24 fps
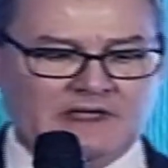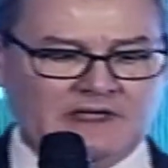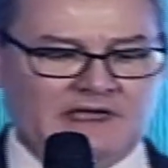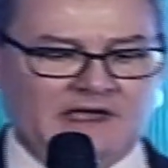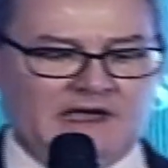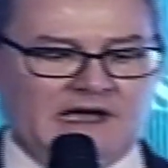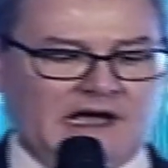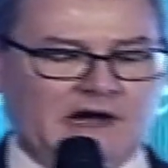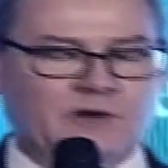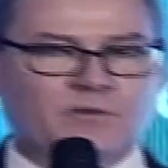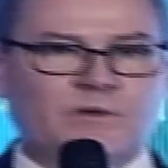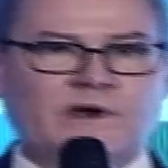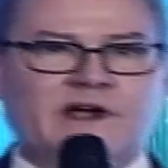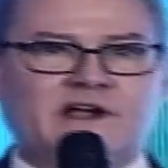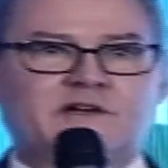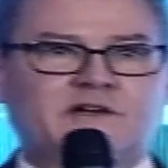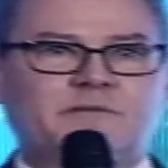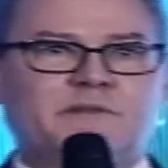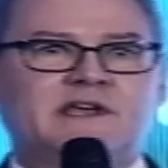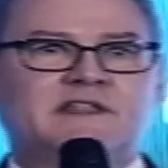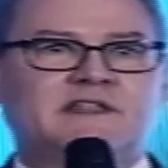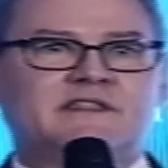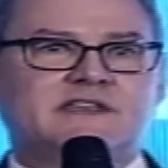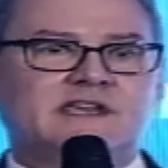I
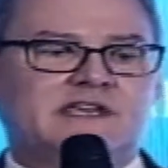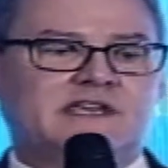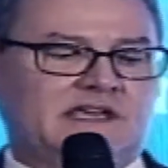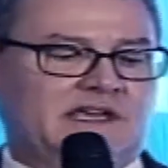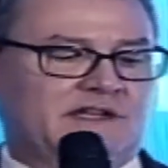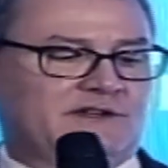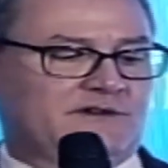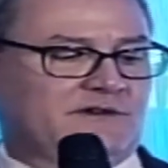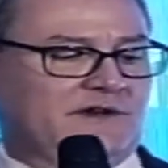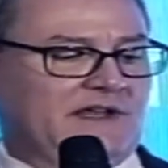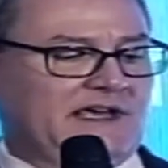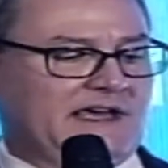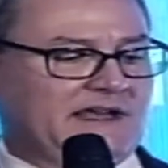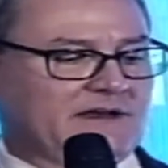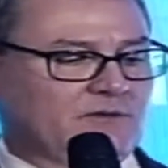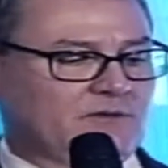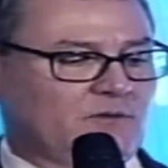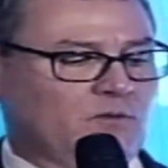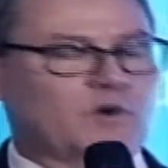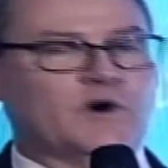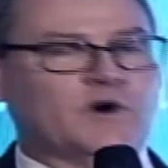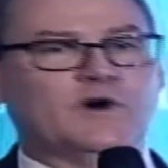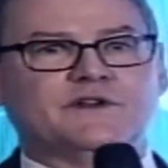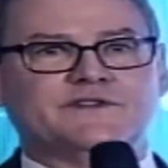recommend the Internet
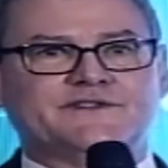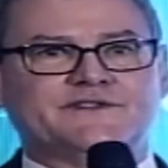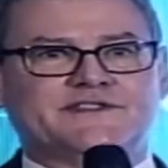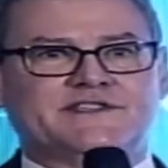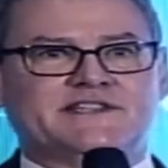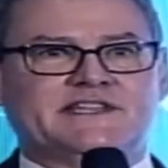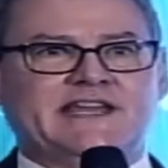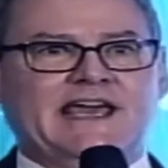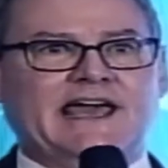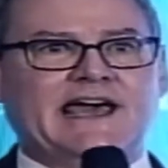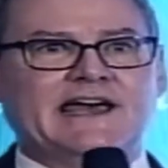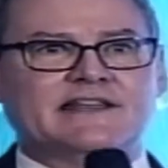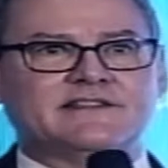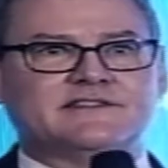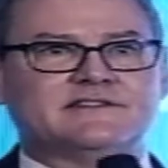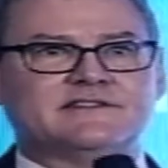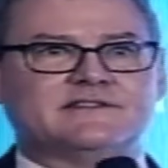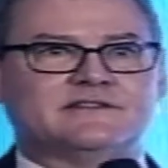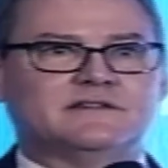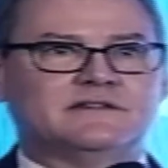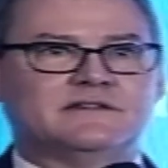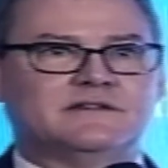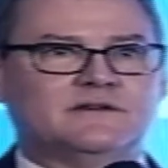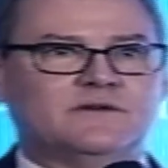World Stats
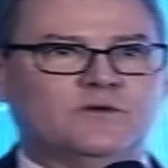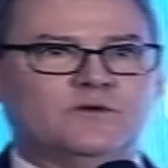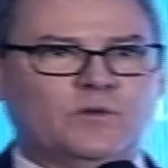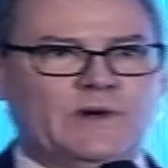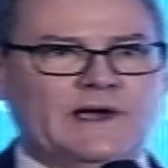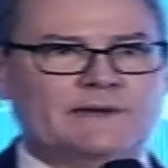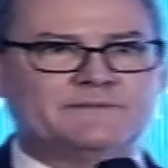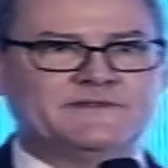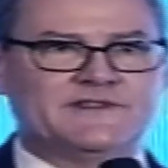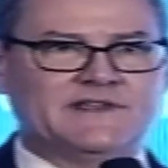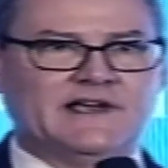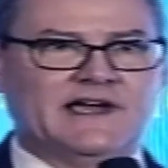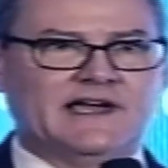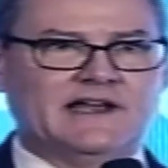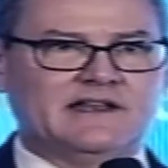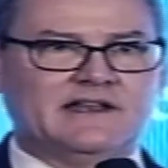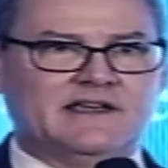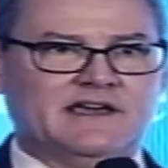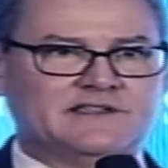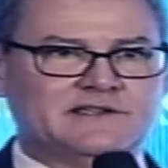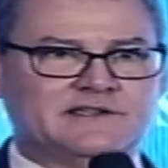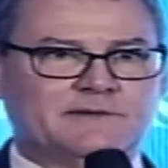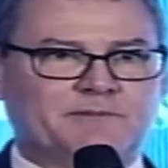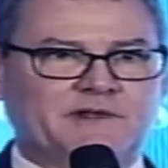website
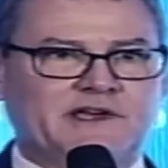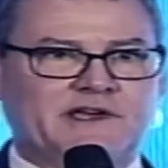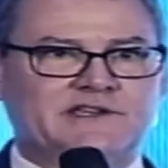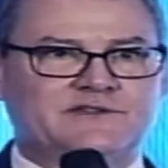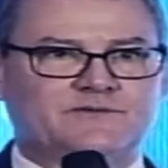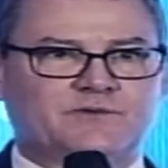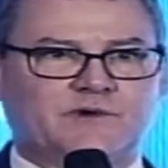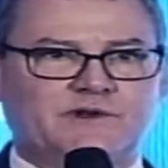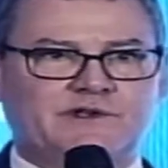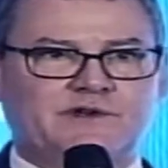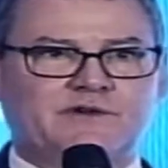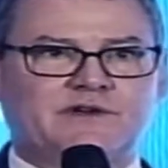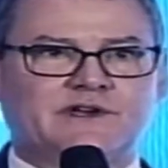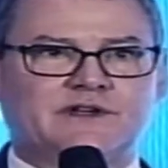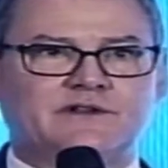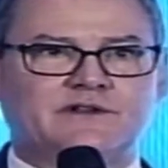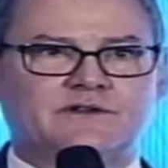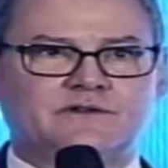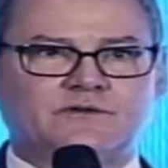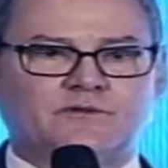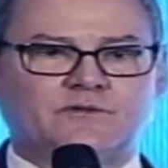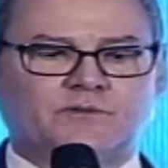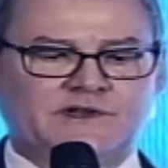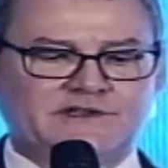as a place where you can
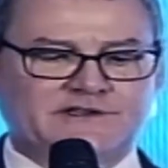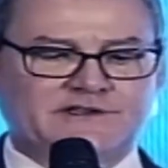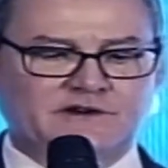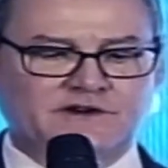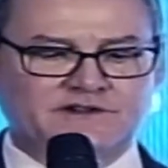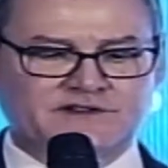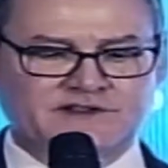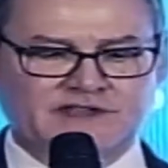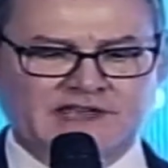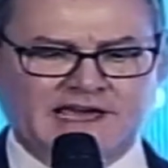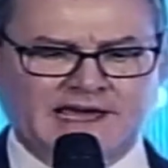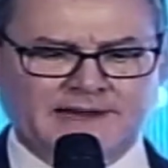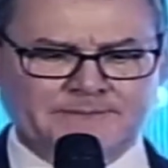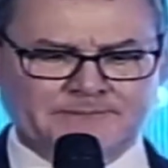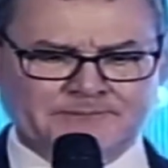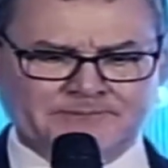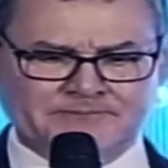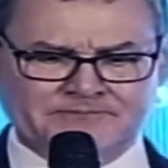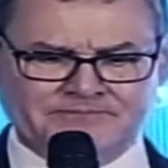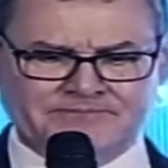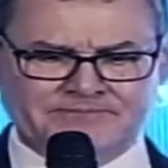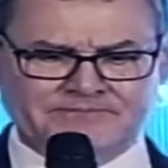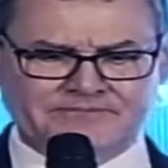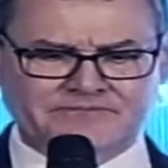research that.
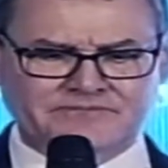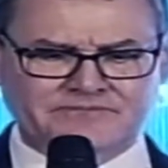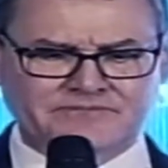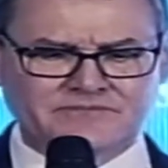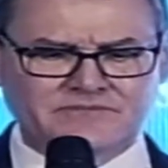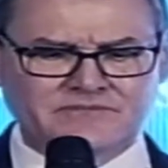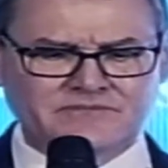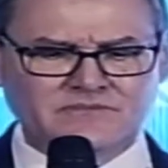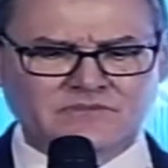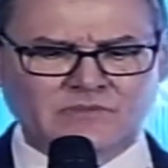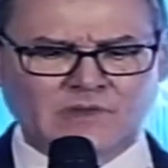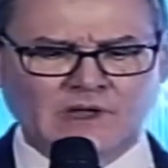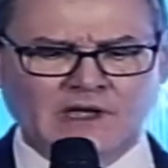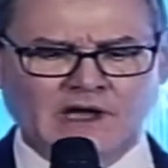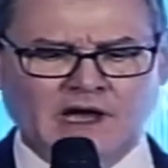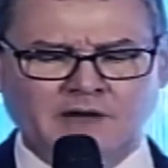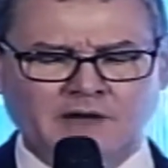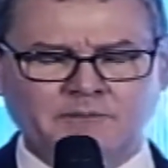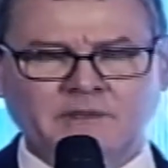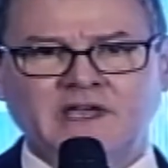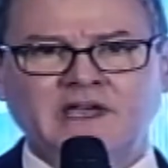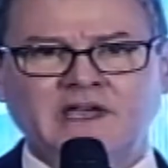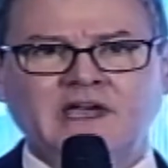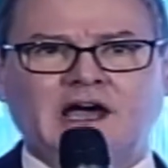
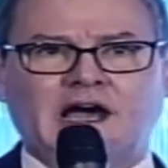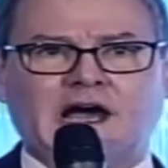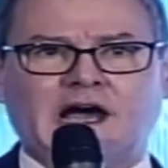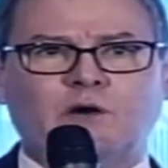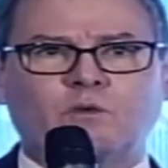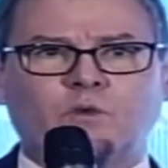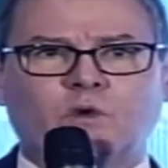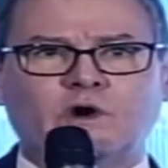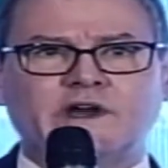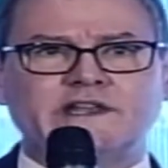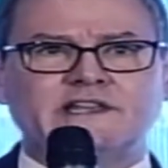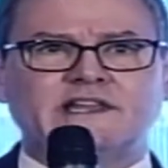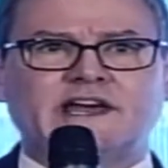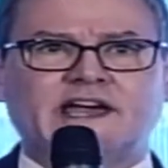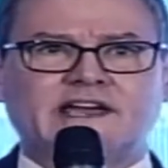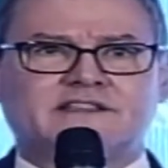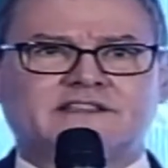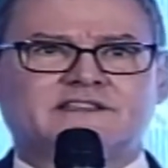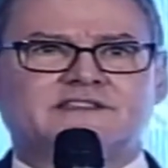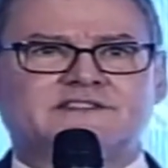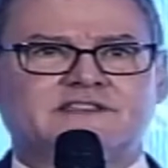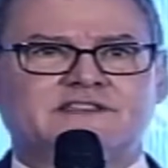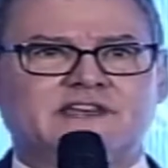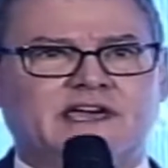I would like to
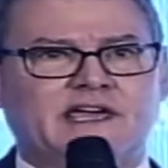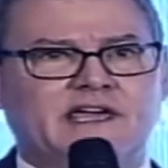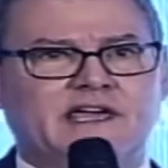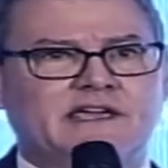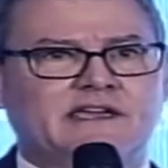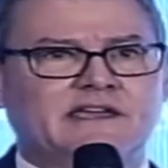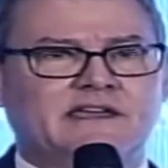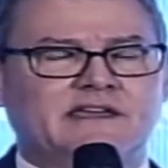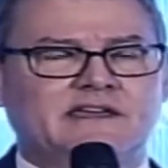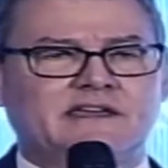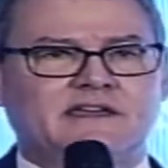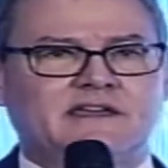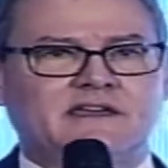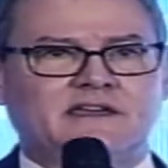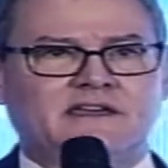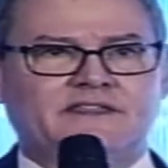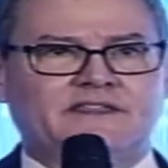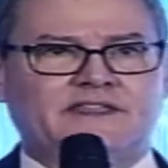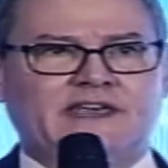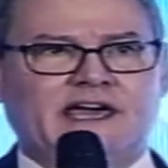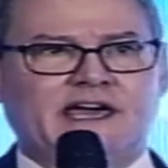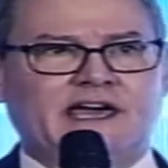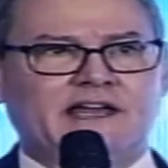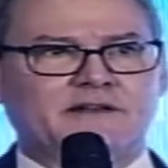say
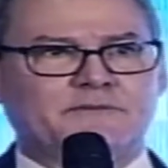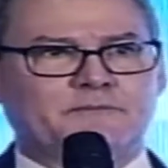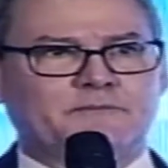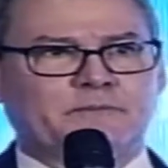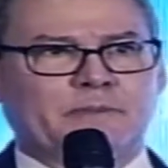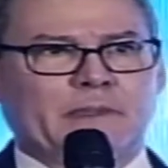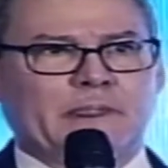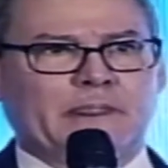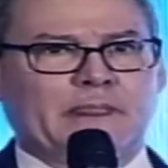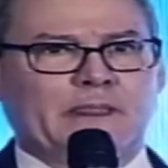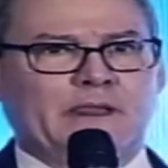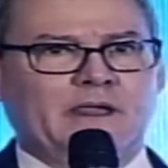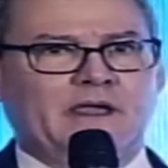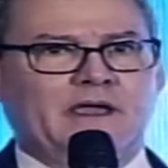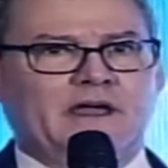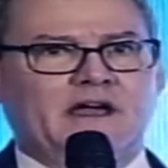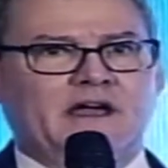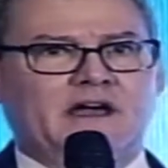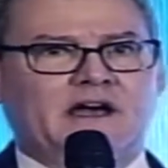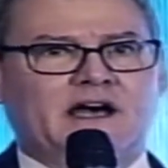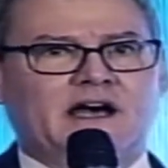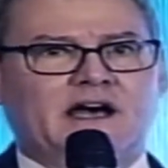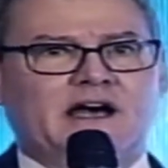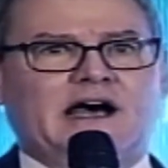that
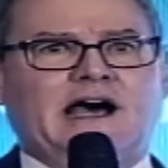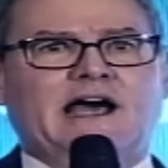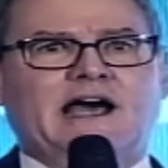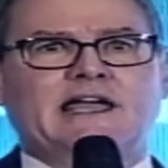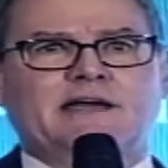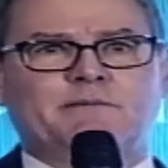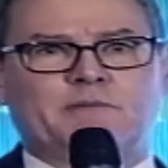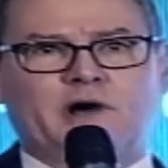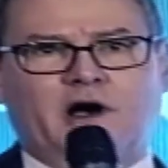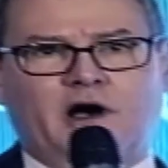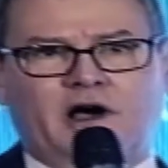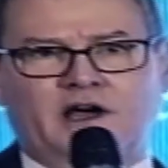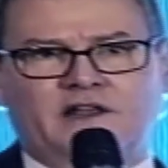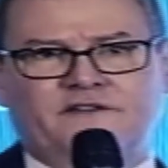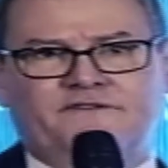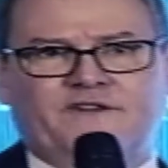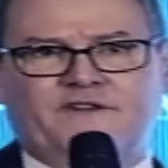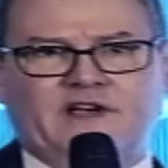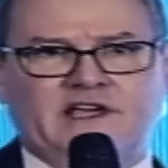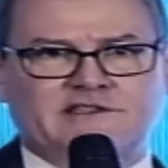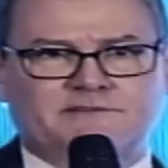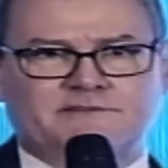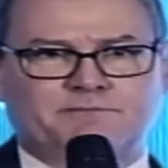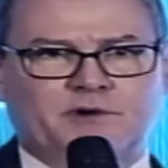I am on
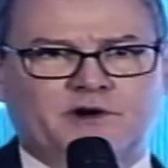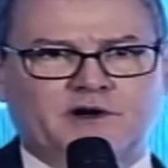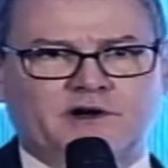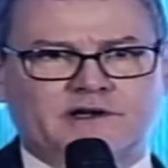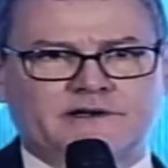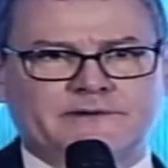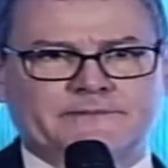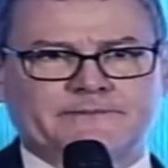Facebook,